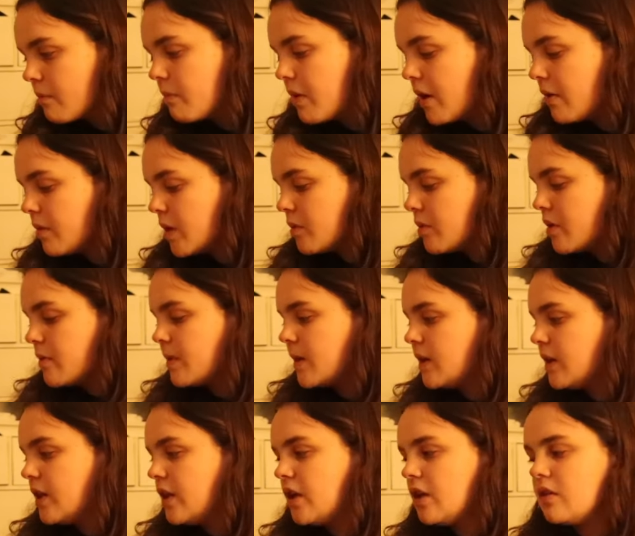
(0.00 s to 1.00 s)
But we will
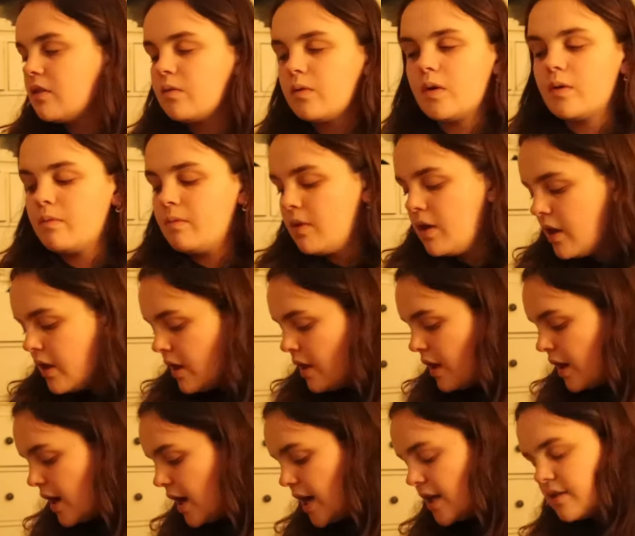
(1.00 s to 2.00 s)
be cleaning the room
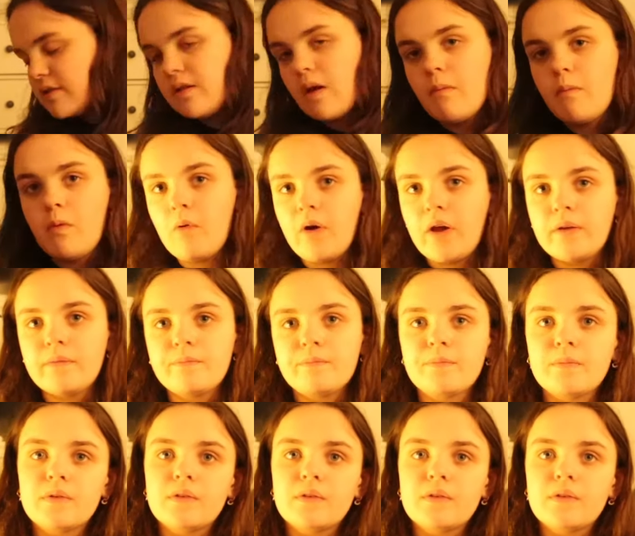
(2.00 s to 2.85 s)
at some point.